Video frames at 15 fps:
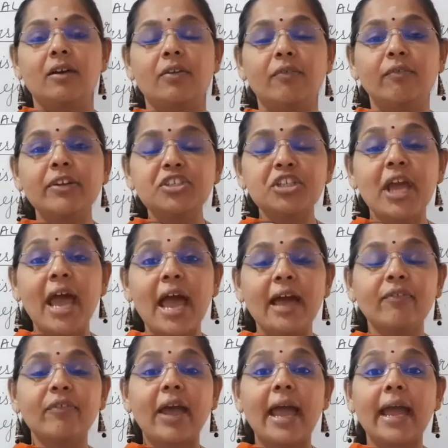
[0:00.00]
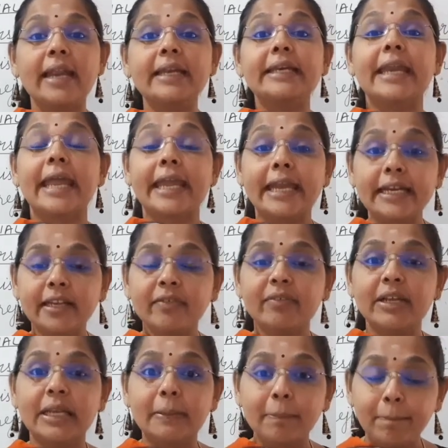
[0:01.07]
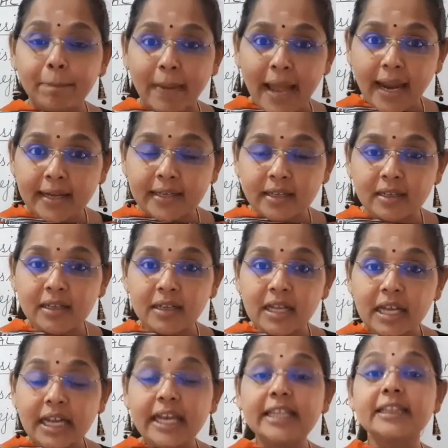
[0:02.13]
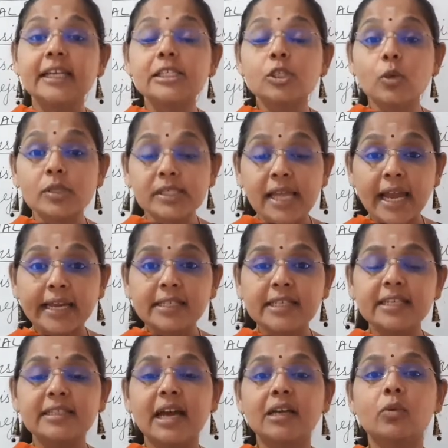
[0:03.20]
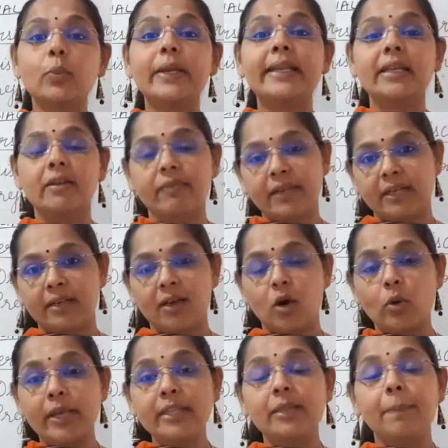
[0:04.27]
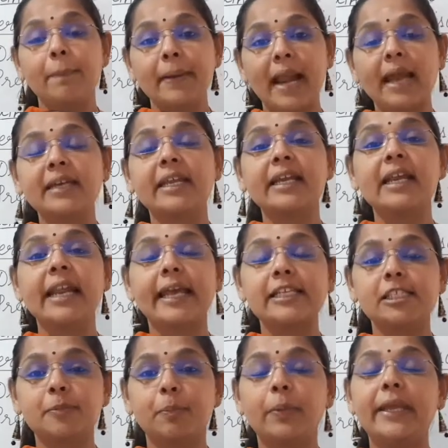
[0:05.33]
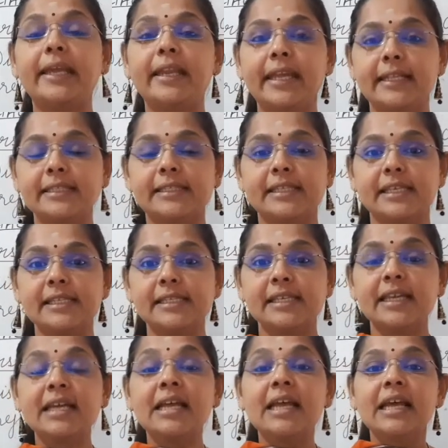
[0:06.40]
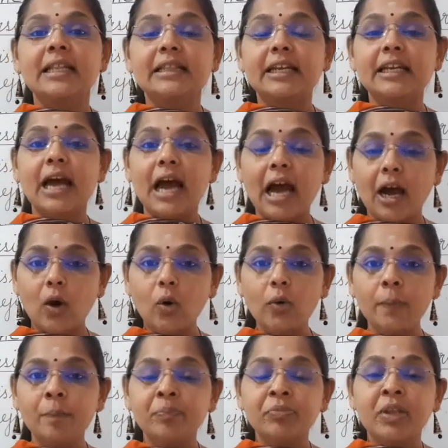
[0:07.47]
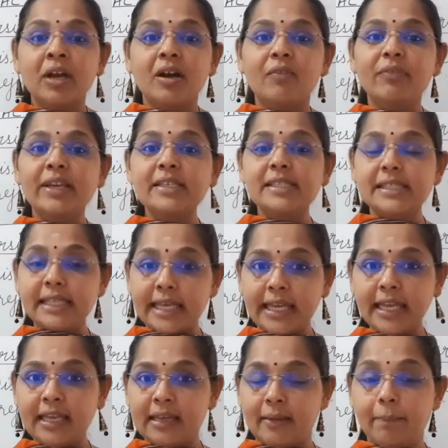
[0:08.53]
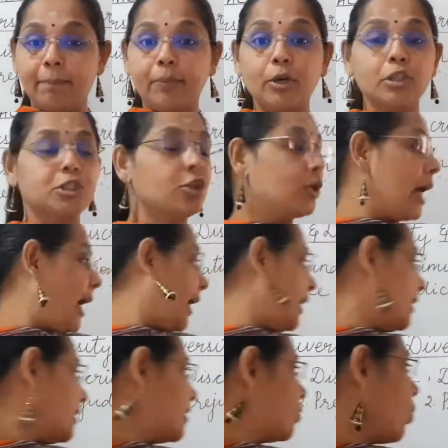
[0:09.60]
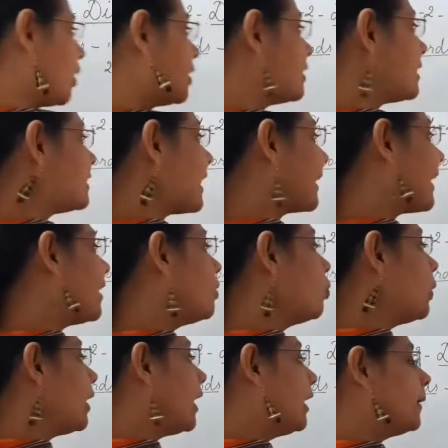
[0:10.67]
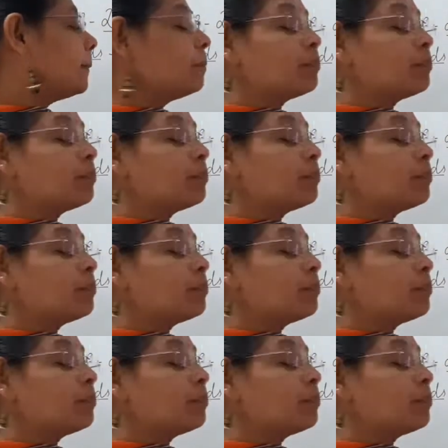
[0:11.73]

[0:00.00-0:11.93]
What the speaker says: which have a negative impact in the society that we live in. Okay, the practical experiences that how we see prejudice. What is the second word?